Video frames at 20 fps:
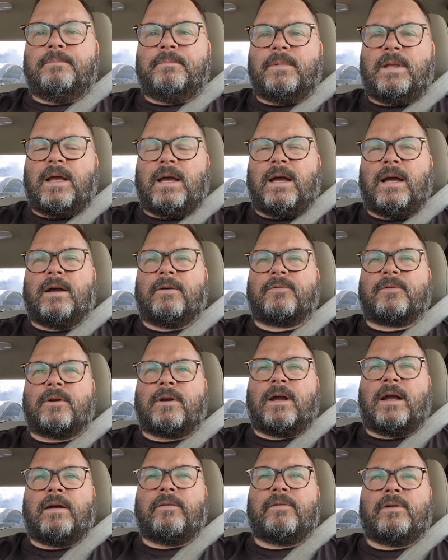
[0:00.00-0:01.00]
yeah,
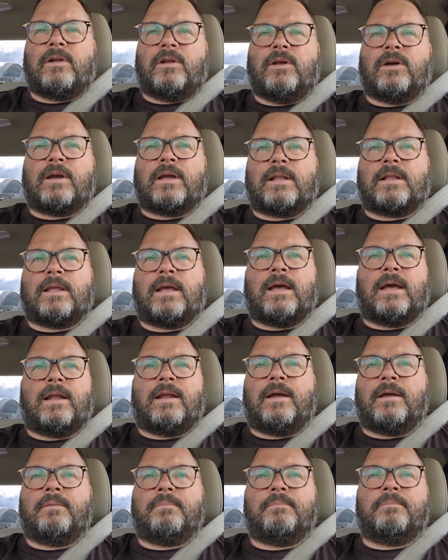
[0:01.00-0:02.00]
after having a look at that,
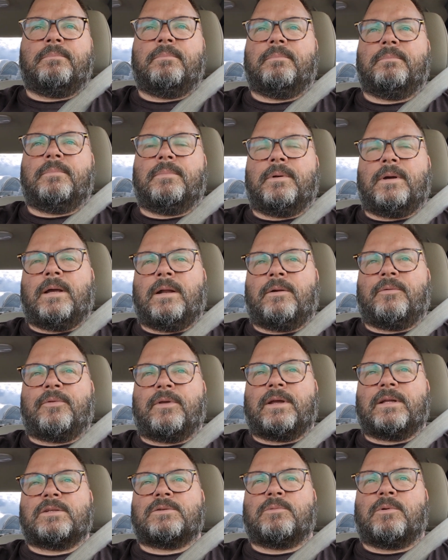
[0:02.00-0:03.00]
I don't
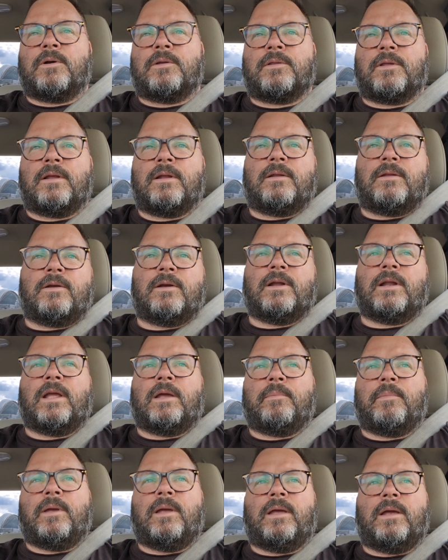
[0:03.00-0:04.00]
think it's worth it. They're gonna
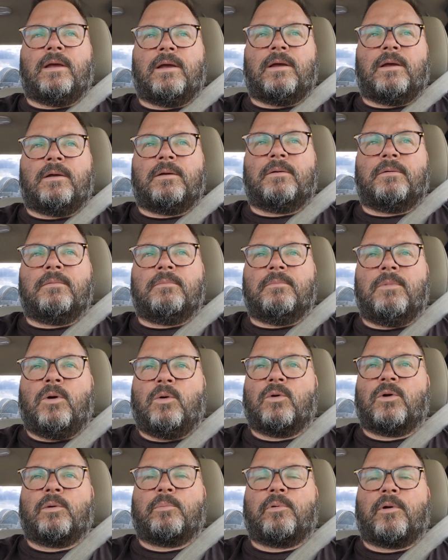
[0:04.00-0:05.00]
give me a
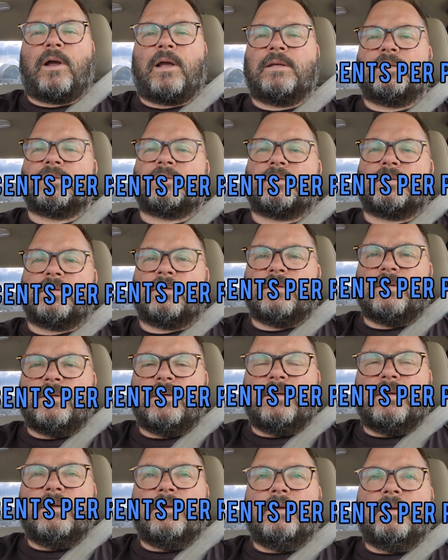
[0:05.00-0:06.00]
motor price
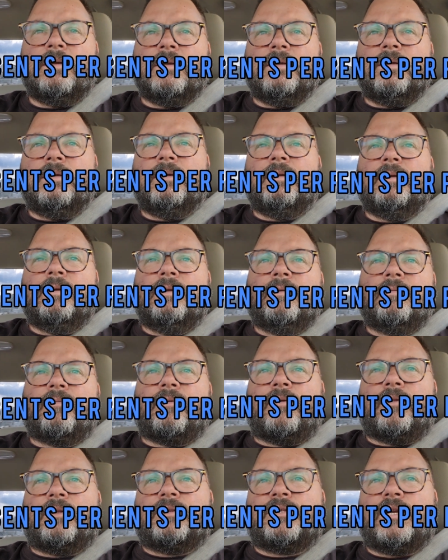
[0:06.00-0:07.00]

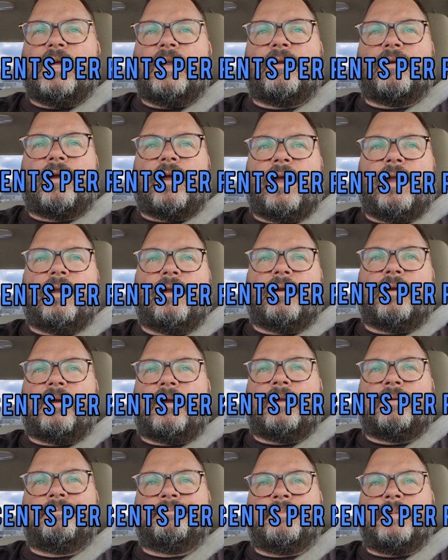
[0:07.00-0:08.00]
for the generator,
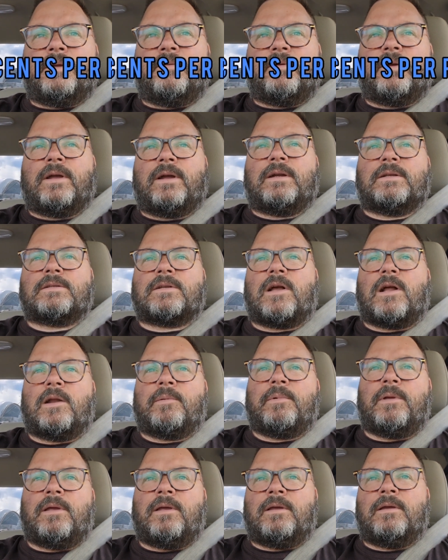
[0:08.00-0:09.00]
and I figure it's got to
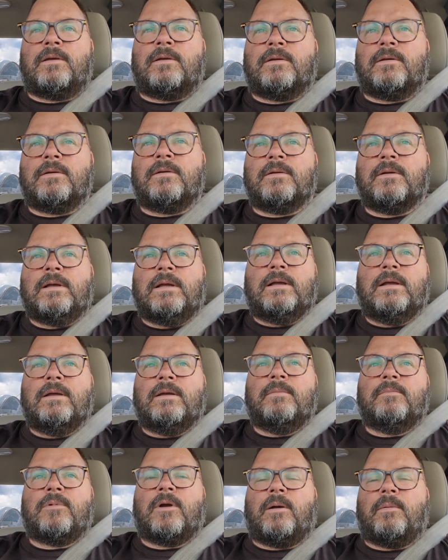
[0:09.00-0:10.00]
be
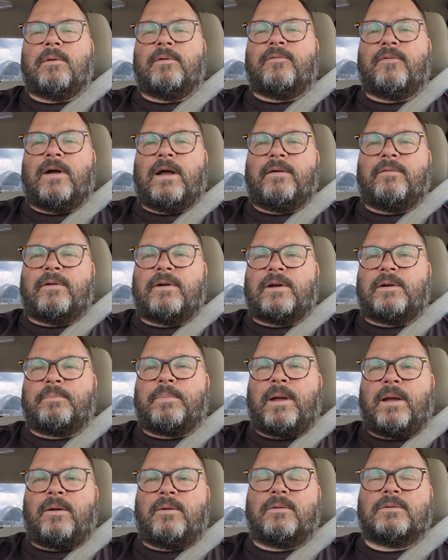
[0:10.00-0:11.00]
probably 500
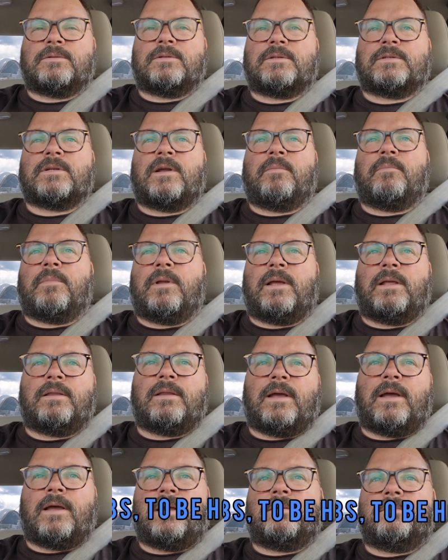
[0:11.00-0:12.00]
pounds or something like
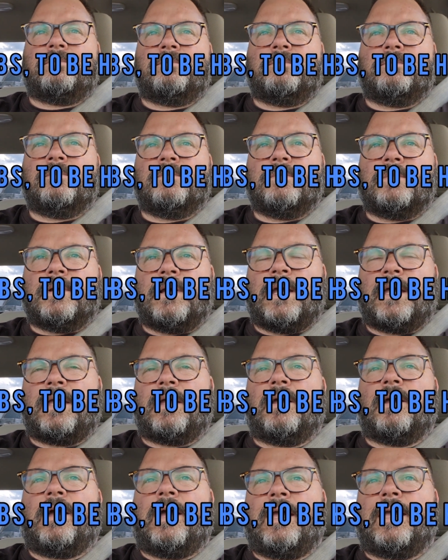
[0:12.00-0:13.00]
that. I
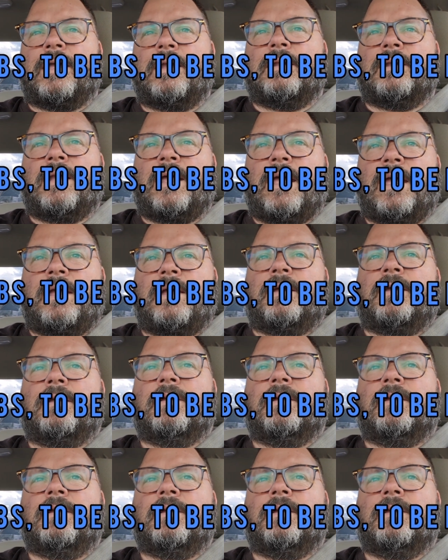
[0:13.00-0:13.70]
can like,